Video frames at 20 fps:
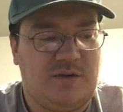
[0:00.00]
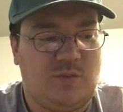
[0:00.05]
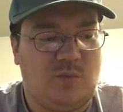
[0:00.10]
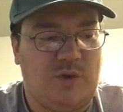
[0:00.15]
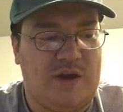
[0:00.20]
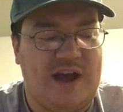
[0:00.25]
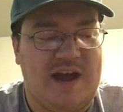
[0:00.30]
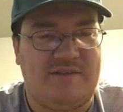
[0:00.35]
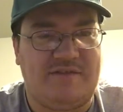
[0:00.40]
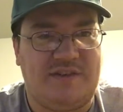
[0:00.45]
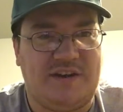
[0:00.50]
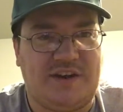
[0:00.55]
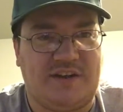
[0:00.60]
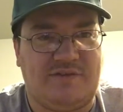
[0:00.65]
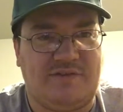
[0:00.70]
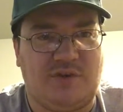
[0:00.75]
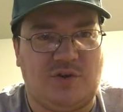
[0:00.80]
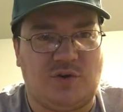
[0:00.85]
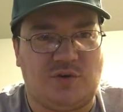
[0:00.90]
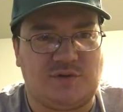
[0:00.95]
we have
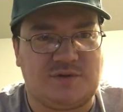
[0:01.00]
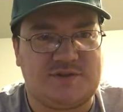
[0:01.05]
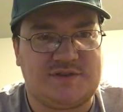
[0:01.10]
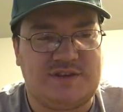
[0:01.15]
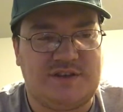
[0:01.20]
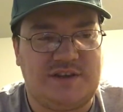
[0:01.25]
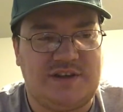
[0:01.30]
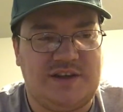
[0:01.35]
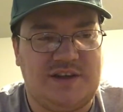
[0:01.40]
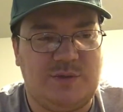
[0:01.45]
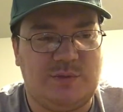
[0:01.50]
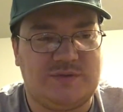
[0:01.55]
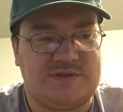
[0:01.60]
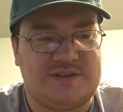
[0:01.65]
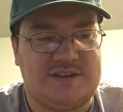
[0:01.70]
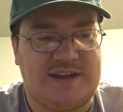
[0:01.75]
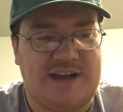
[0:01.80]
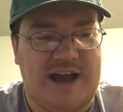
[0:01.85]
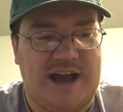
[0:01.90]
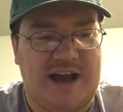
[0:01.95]
Nick Foles. He was
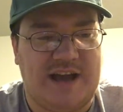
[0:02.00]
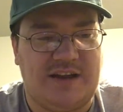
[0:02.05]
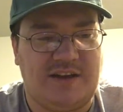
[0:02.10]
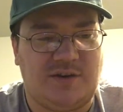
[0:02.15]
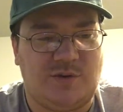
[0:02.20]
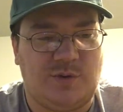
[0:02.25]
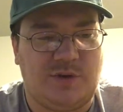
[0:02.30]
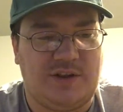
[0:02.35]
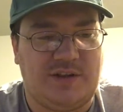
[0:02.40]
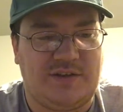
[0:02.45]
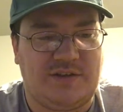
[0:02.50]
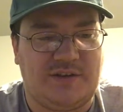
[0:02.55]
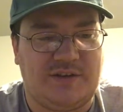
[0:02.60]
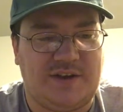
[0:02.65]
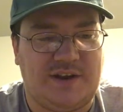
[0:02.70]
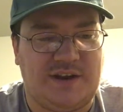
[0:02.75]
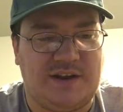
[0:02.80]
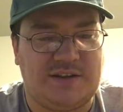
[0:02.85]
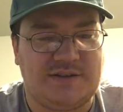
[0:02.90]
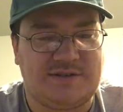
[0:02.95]
the guy in
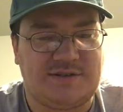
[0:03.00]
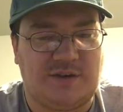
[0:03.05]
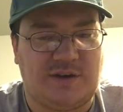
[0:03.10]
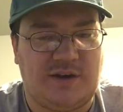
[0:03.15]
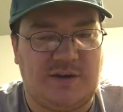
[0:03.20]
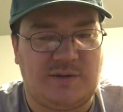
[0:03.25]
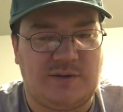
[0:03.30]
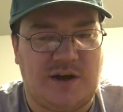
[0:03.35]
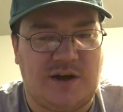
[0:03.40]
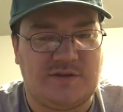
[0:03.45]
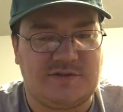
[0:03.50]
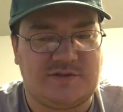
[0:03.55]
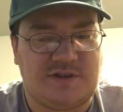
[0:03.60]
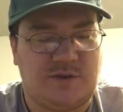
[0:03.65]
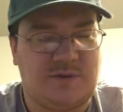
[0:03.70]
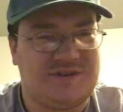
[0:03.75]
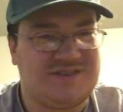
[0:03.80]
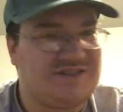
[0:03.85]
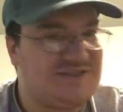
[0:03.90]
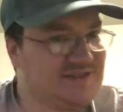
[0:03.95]
2013, so I was
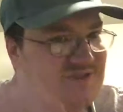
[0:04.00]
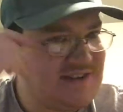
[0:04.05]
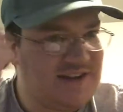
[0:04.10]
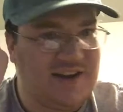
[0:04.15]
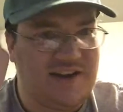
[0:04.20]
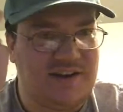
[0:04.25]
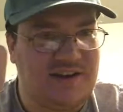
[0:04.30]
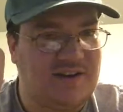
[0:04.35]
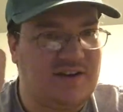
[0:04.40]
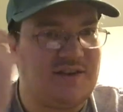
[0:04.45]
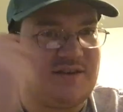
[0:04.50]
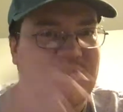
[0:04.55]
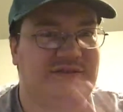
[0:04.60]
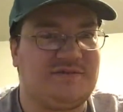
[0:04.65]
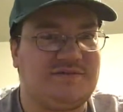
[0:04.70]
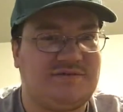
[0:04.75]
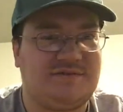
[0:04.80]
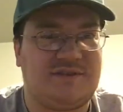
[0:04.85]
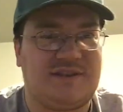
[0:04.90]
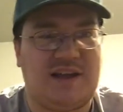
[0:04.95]
always just saying, you know,
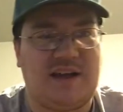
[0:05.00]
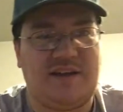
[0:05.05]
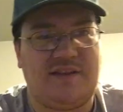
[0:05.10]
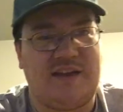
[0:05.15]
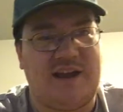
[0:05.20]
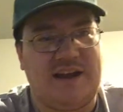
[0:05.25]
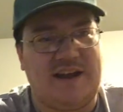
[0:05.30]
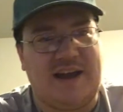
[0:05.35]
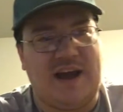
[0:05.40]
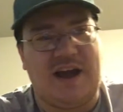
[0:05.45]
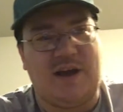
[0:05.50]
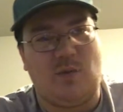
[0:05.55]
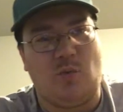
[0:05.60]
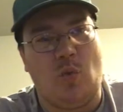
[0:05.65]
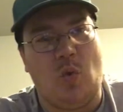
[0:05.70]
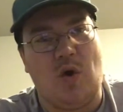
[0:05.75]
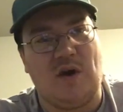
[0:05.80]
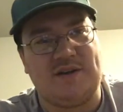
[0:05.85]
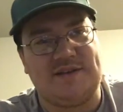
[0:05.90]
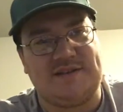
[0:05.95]
that guy
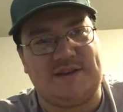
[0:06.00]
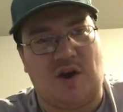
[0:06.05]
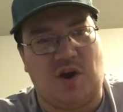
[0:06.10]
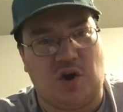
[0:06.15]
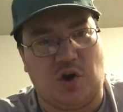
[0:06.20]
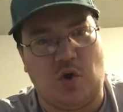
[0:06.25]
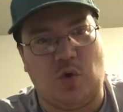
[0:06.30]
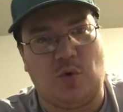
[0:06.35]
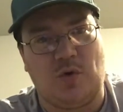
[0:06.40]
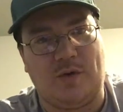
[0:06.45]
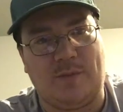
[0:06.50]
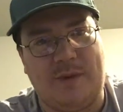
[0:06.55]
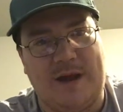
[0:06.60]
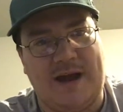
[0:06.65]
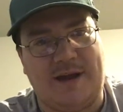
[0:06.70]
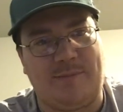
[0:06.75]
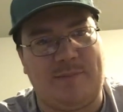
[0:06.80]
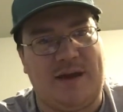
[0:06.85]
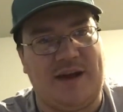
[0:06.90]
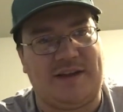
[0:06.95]
was our
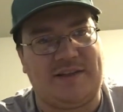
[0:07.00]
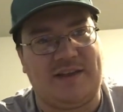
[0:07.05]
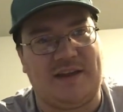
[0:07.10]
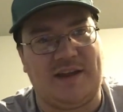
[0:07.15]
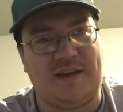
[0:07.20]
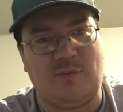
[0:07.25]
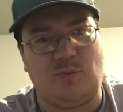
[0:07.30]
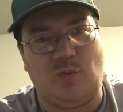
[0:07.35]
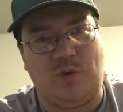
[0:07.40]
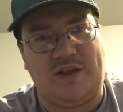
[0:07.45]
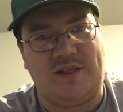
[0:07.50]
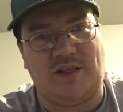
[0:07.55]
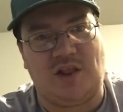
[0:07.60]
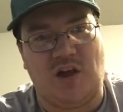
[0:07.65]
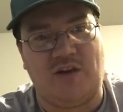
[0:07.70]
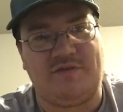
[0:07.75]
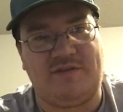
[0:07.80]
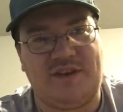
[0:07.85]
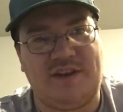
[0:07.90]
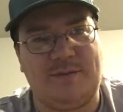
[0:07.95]
quarterback back then. We
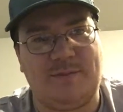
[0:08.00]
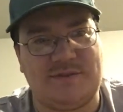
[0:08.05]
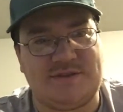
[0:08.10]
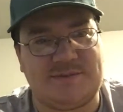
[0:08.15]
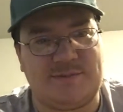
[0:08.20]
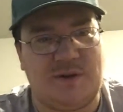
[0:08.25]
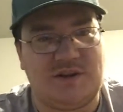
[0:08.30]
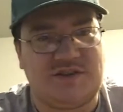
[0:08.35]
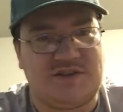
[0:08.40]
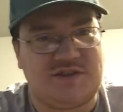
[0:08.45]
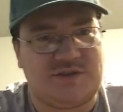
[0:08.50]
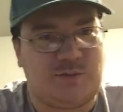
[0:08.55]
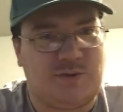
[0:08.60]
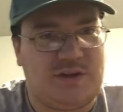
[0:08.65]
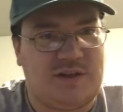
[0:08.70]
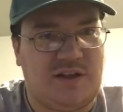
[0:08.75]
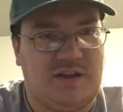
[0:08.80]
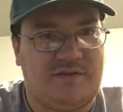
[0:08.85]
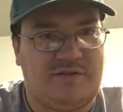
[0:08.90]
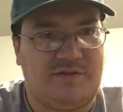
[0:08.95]
loved him as much as
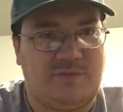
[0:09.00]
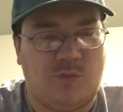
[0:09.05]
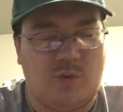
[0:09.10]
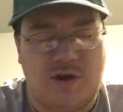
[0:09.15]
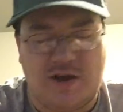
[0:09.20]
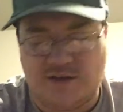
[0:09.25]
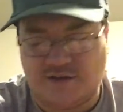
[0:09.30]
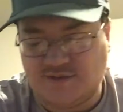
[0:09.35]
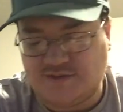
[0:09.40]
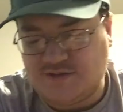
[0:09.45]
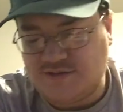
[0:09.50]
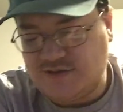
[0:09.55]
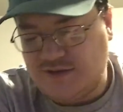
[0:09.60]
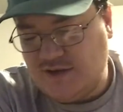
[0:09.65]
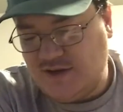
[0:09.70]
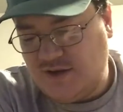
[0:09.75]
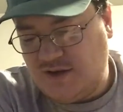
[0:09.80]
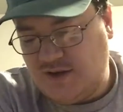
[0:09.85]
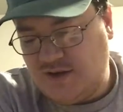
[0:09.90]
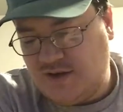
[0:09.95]
we love Wentz.
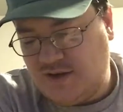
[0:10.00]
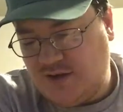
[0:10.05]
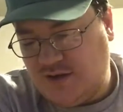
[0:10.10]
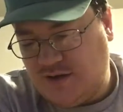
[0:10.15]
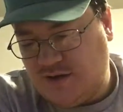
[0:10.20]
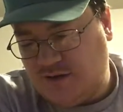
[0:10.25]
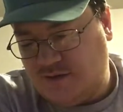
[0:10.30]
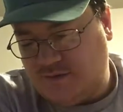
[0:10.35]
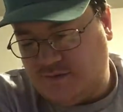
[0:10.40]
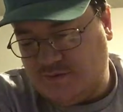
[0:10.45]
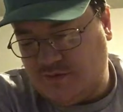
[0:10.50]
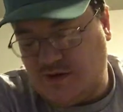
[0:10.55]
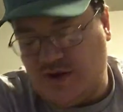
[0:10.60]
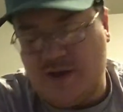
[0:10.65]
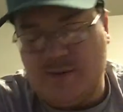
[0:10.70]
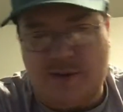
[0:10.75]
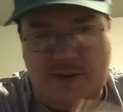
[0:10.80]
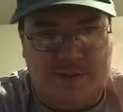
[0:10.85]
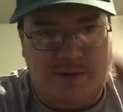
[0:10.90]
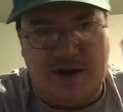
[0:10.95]

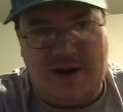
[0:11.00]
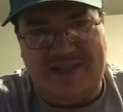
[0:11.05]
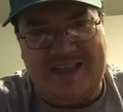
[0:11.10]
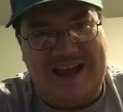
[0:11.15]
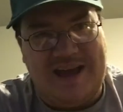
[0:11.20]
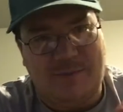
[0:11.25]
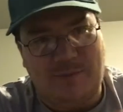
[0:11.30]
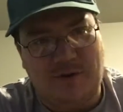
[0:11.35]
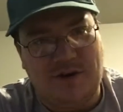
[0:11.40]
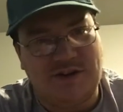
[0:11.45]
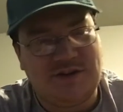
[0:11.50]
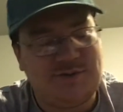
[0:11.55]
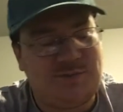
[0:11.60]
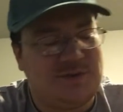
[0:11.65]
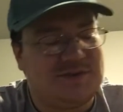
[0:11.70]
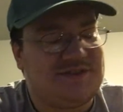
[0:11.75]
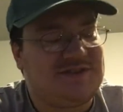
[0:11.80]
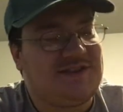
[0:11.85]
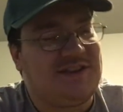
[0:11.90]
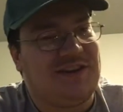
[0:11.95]
Okay, maybe not that much,
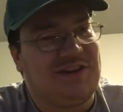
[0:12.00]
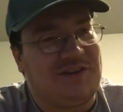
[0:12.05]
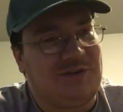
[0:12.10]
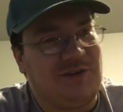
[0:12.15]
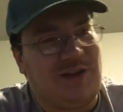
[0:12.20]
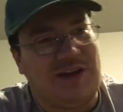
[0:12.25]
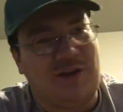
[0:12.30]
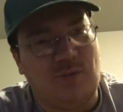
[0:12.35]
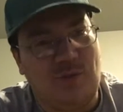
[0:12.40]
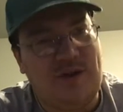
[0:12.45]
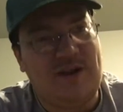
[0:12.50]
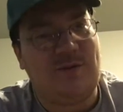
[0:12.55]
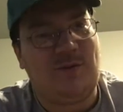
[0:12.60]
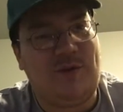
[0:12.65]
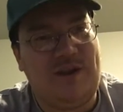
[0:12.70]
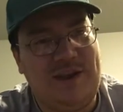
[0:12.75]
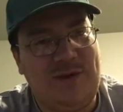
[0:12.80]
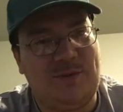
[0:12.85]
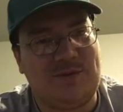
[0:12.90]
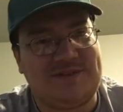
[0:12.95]
but still, like,
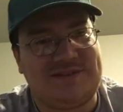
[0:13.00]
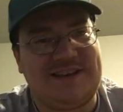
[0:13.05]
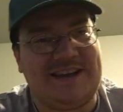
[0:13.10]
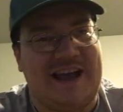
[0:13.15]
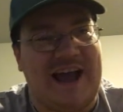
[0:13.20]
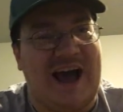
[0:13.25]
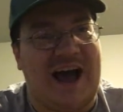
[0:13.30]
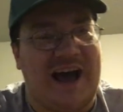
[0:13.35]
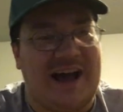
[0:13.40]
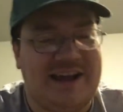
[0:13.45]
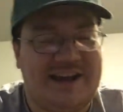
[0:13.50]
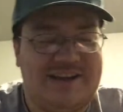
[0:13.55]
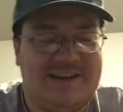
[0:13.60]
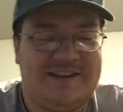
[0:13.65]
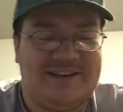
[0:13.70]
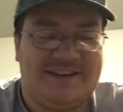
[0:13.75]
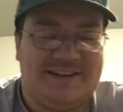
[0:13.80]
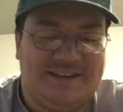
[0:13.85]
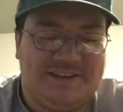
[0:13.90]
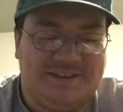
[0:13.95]
he was the guy.